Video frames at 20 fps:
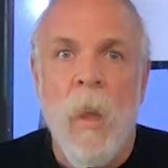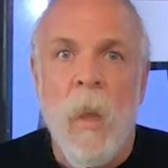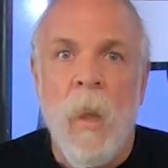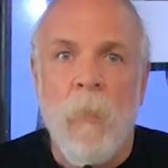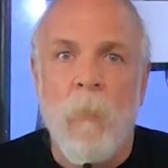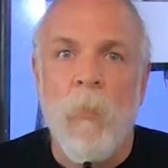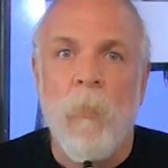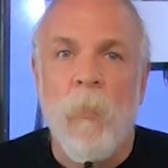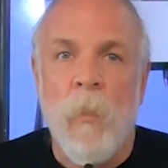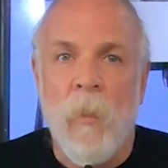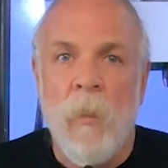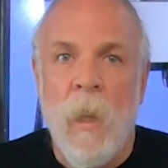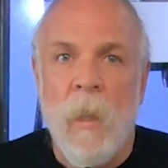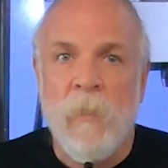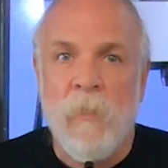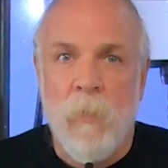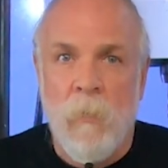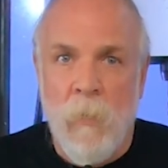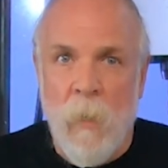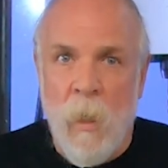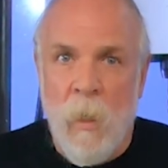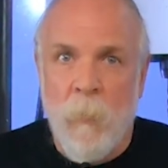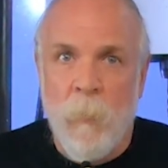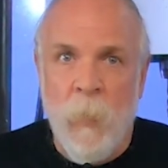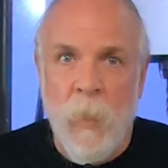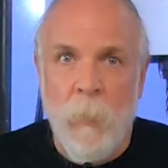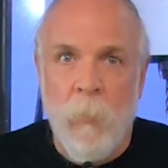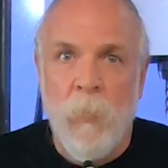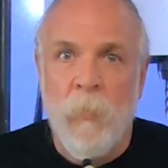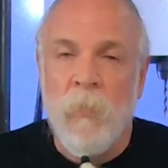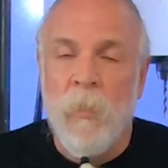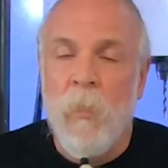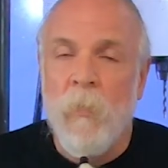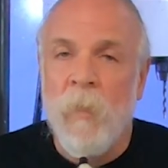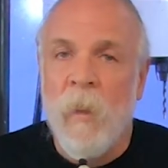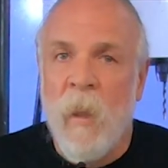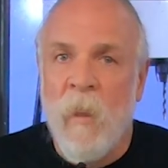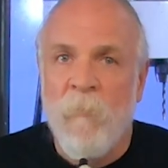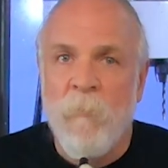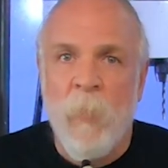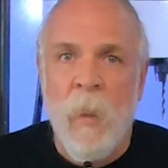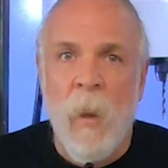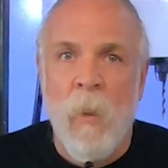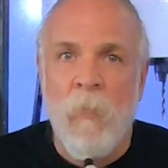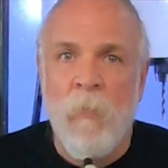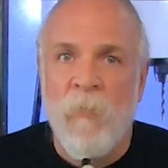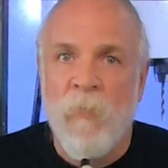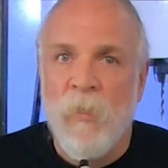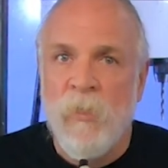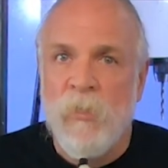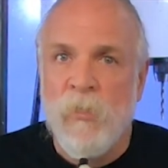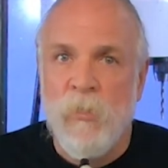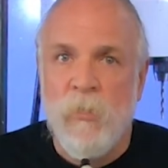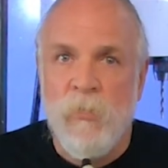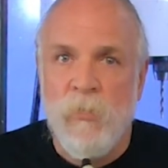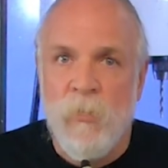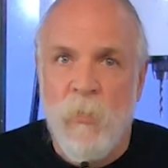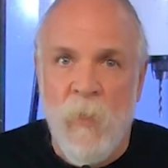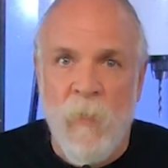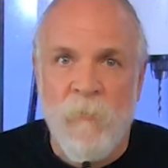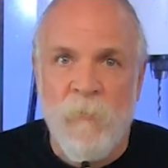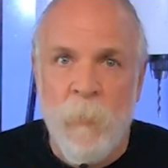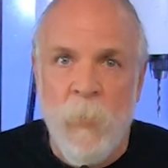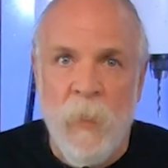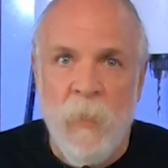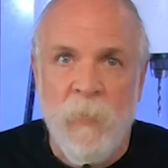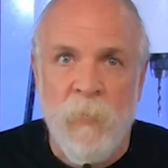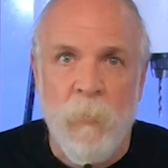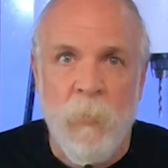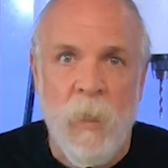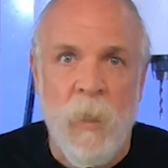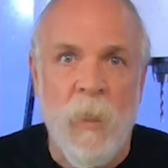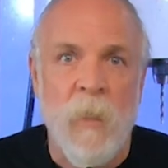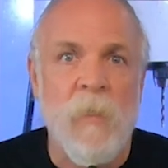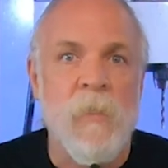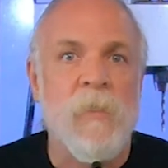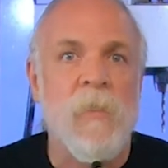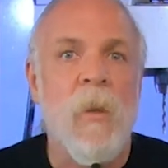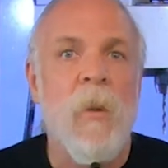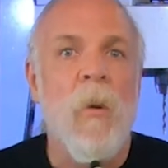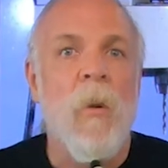and we realize a lot of people don't have power visions or FP3s